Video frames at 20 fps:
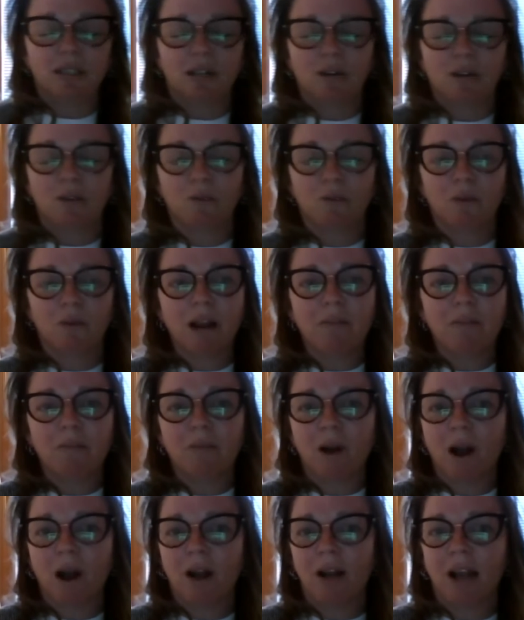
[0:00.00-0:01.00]
a great
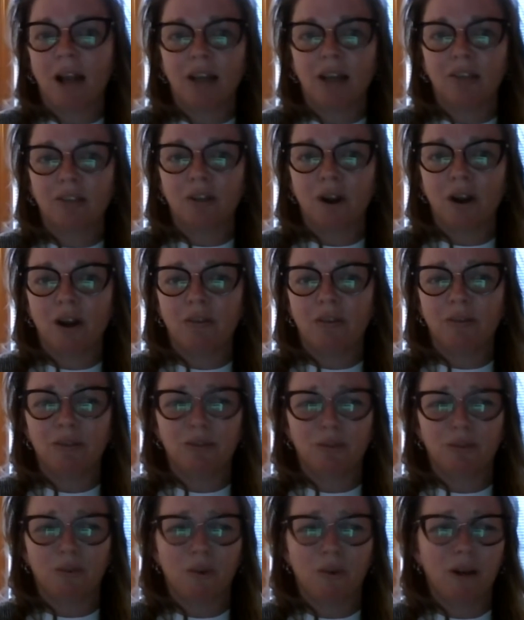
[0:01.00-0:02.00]
broadcaster. And he was
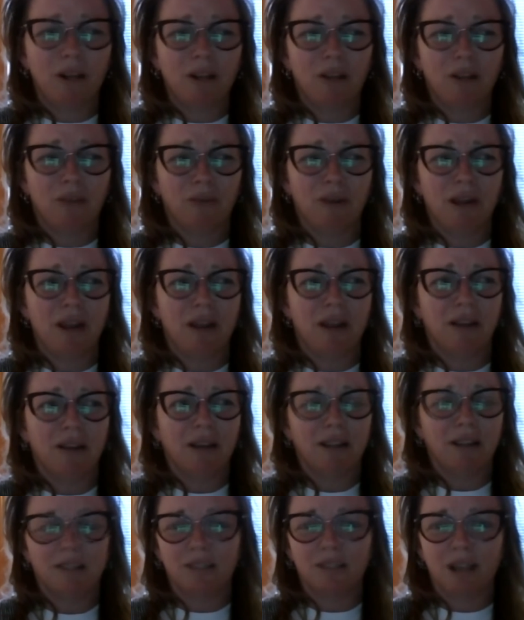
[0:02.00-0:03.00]
23
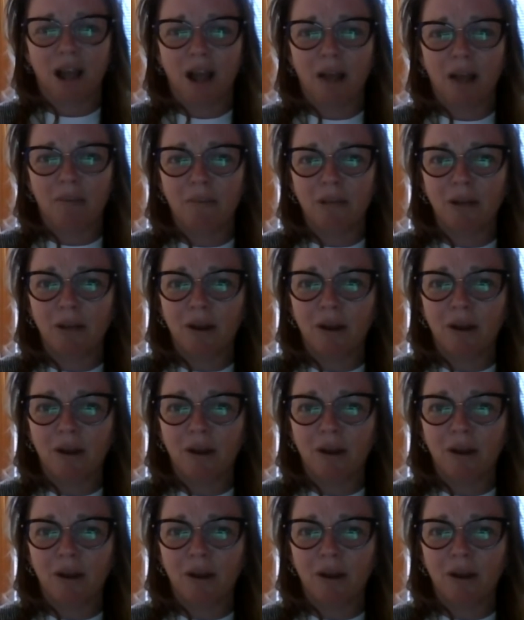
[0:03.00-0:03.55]
at the time.